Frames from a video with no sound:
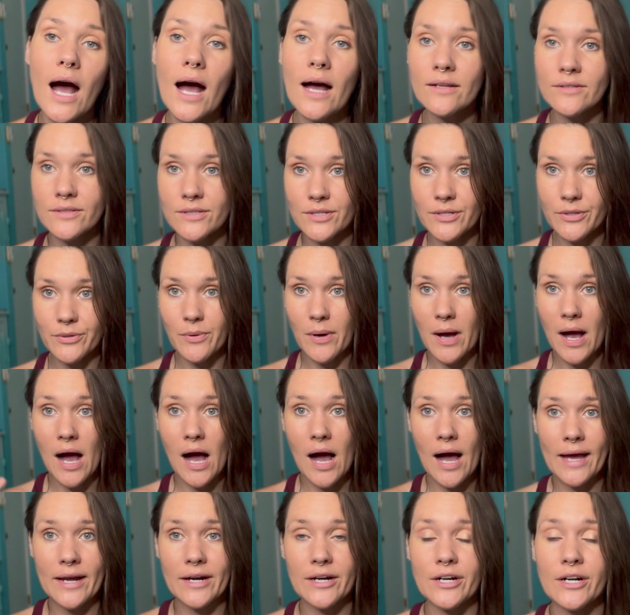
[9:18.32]
to
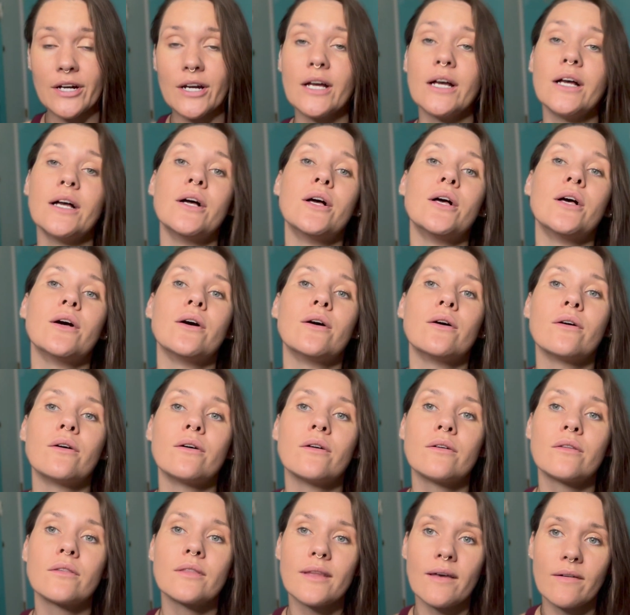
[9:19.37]
higher
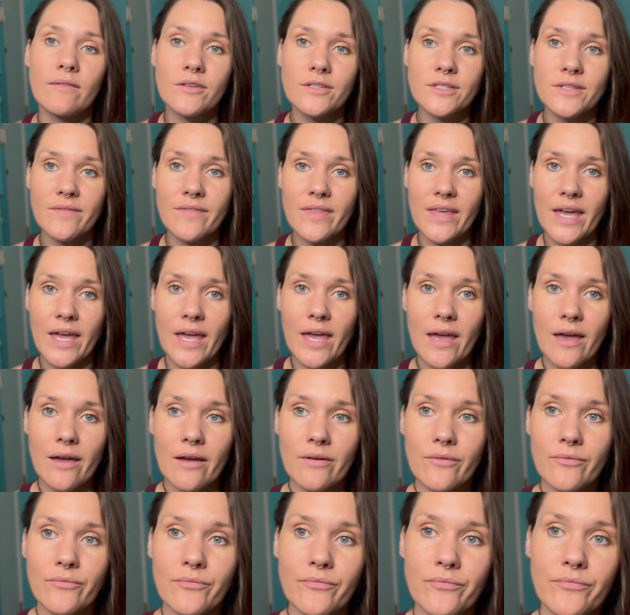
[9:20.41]
levels of thinking.
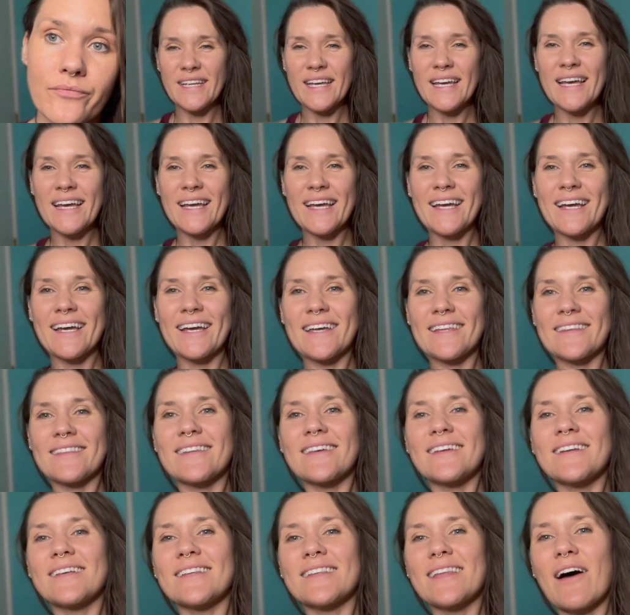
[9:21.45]
And
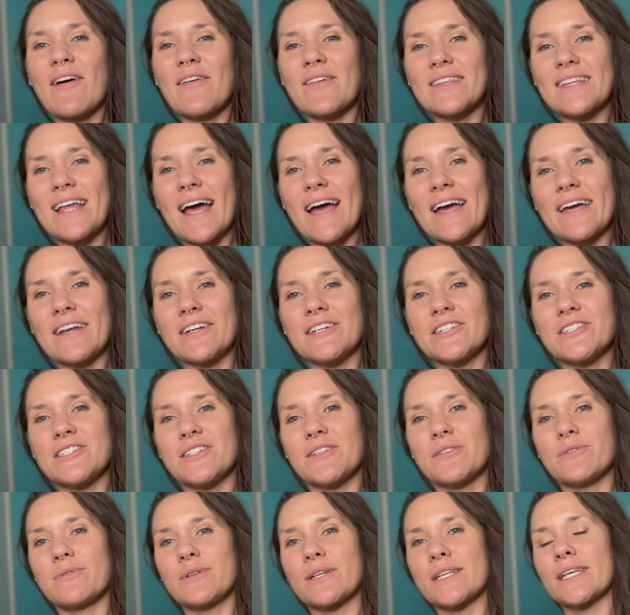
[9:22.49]
then allowing that energy
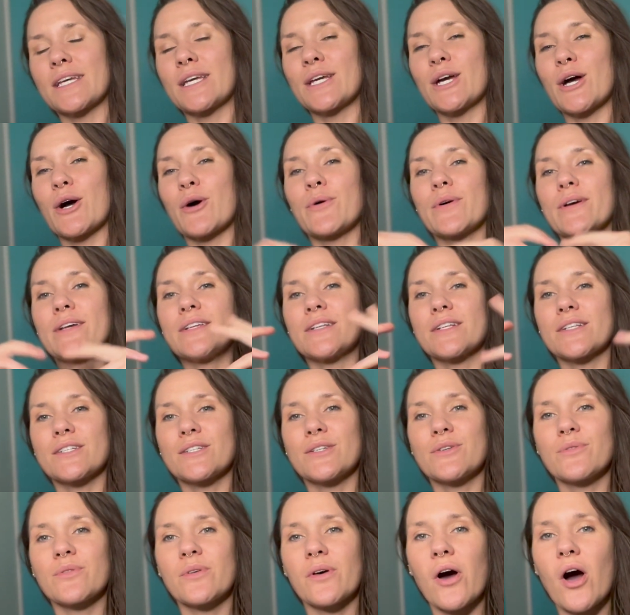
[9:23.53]
to really go
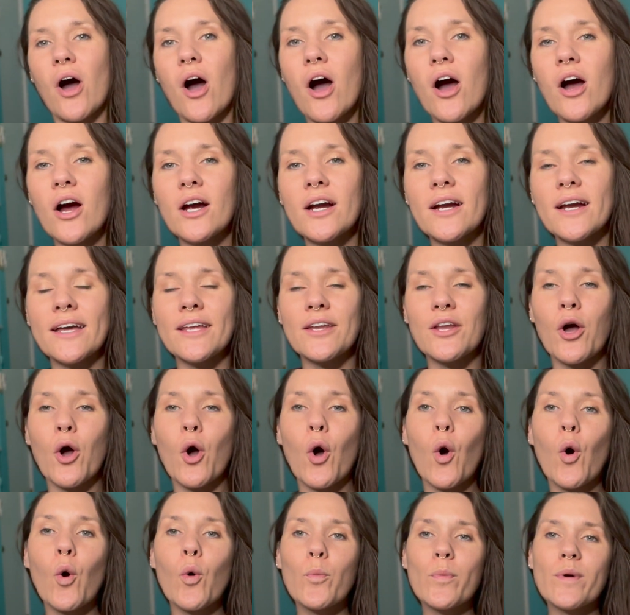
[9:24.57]
into the heart and
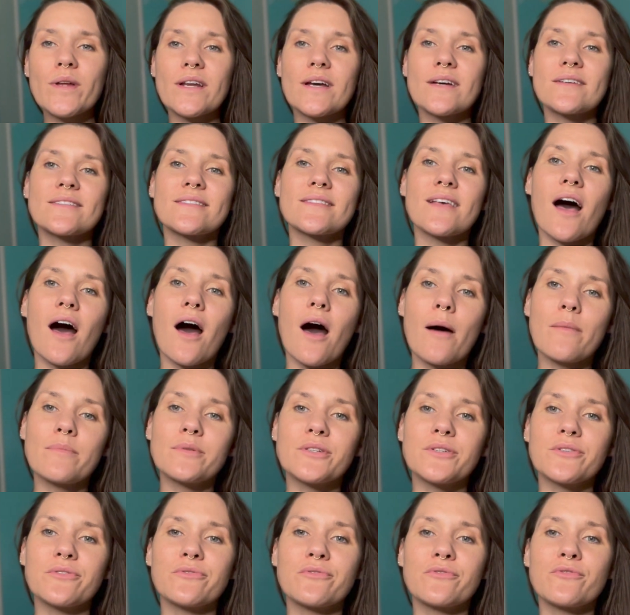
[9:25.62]
open us up
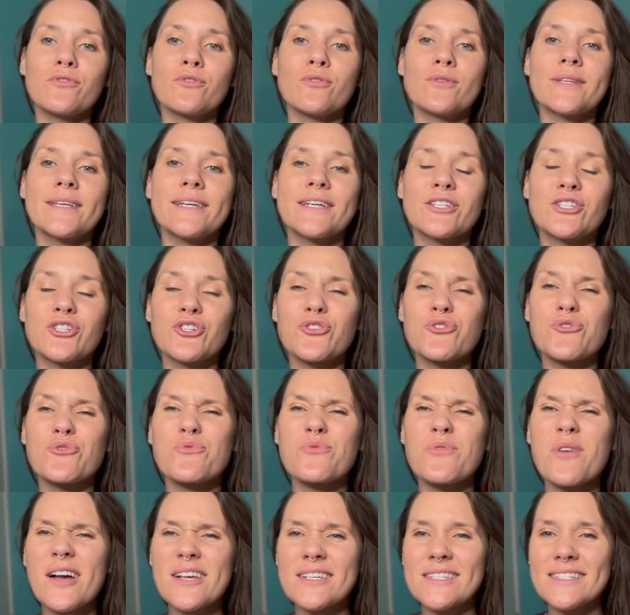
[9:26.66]
to fully
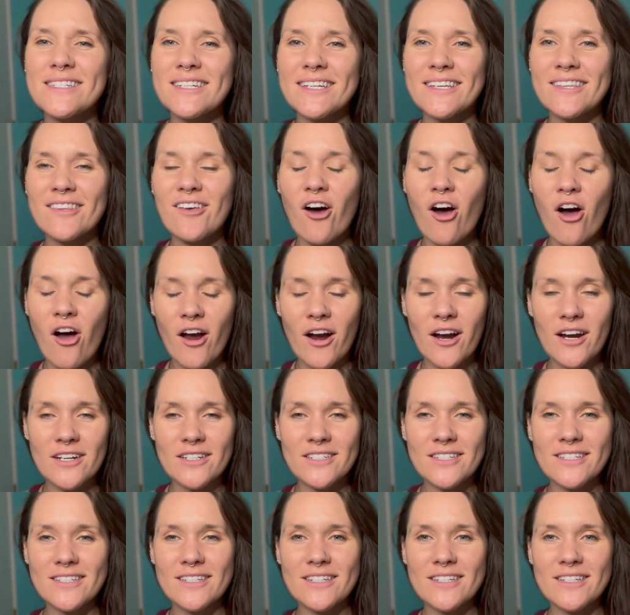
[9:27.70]
trusting the heart,